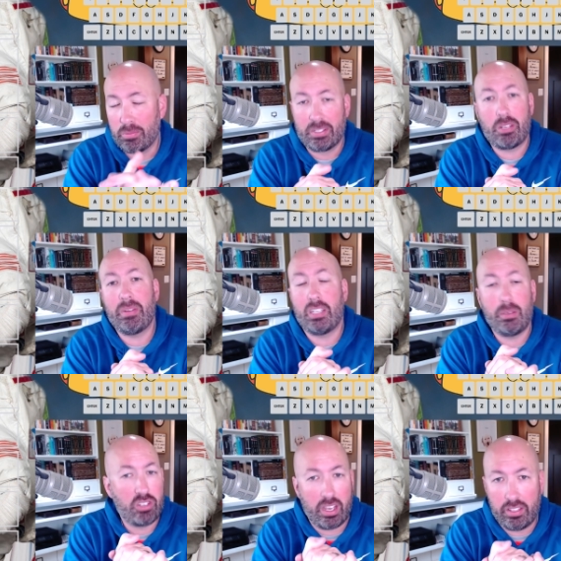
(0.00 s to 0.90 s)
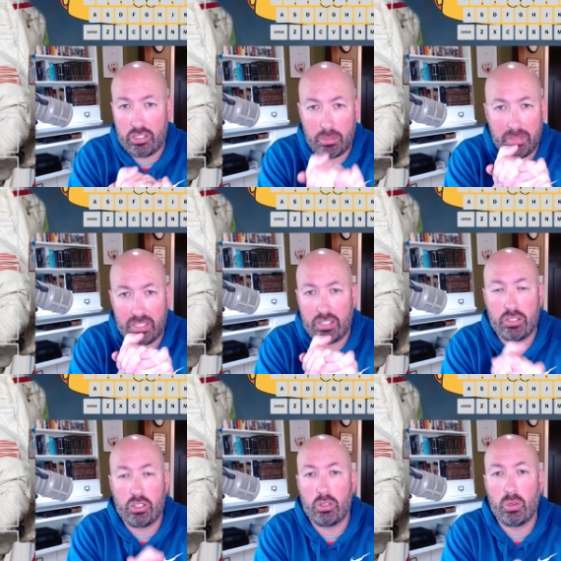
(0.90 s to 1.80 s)
but somebody keeps challenging me to
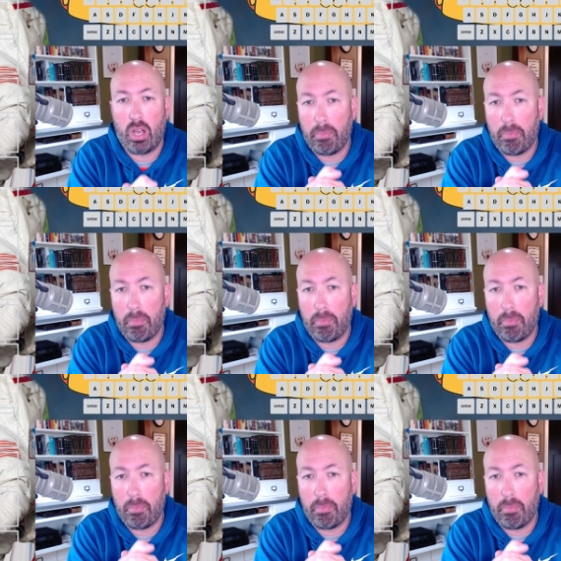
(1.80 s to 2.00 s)
do